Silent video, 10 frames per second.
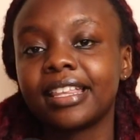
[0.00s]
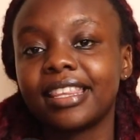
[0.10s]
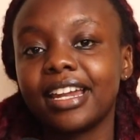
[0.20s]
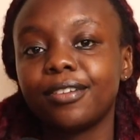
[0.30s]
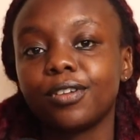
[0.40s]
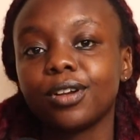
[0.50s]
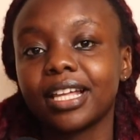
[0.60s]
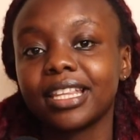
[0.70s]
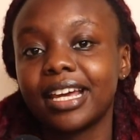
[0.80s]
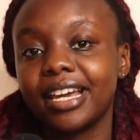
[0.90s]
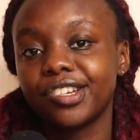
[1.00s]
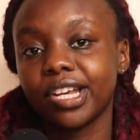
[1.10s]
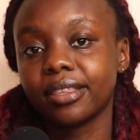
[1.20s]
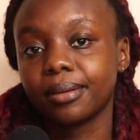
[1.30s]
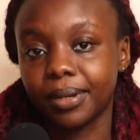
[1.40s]
Then if we look at the Asia
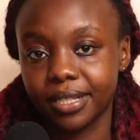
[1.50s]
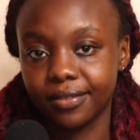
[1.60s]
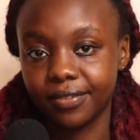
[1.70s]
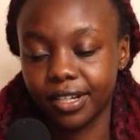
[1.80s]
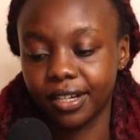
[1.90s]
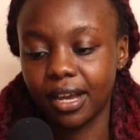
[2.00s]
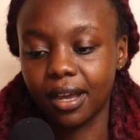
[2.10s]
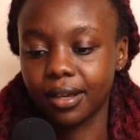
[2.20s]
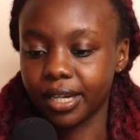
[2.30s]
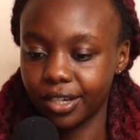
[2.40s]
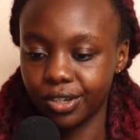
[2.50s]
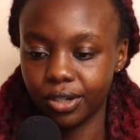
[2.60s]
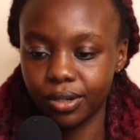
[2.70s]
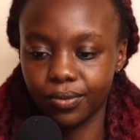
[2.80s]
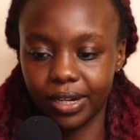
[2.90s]
and the Pacific
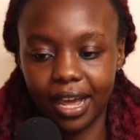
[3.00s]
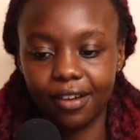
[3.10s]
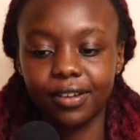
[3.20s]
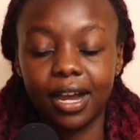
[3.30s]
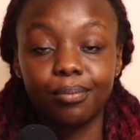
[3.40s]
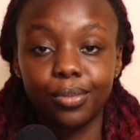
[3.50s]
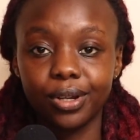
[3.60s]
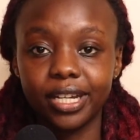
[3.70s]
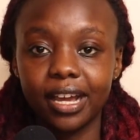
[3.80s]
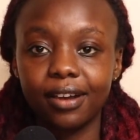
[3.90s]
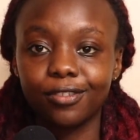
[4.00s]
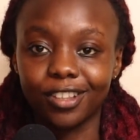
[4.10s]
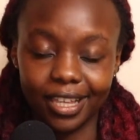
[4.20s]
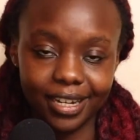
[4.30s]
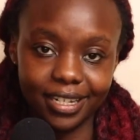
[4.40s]
region, we'll have Cambodia for
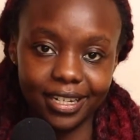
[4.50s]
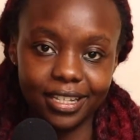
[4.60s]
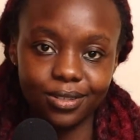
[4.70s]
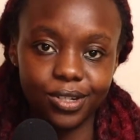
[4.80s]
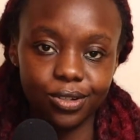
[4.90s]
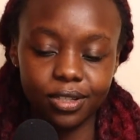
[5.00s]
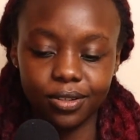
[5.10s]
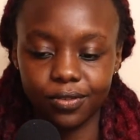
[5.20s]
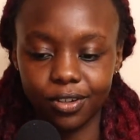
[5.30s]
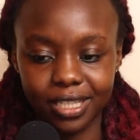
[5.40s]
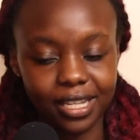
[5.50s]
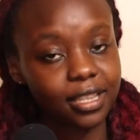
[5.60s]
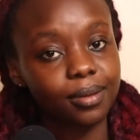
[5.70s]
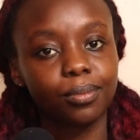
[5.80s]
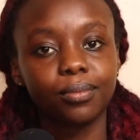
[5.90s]
30 days, which also falls
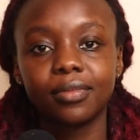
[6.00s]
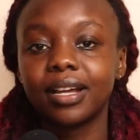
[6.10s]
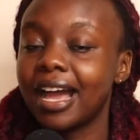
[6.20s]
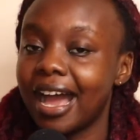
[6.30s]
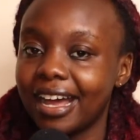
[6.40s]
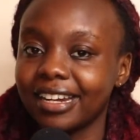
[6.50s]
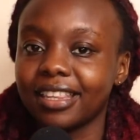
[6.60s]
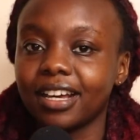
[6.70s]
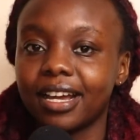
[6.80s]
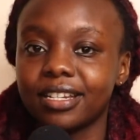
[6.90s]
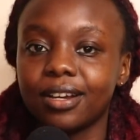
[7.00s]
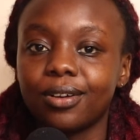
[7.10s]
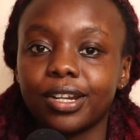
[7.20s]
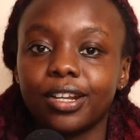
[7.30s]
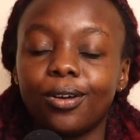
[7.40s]
under the
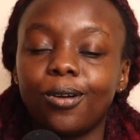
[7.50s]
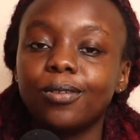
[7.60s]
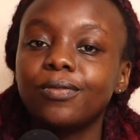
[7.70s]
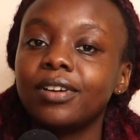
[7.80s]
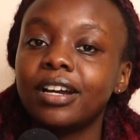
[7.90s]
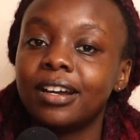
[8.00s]
category of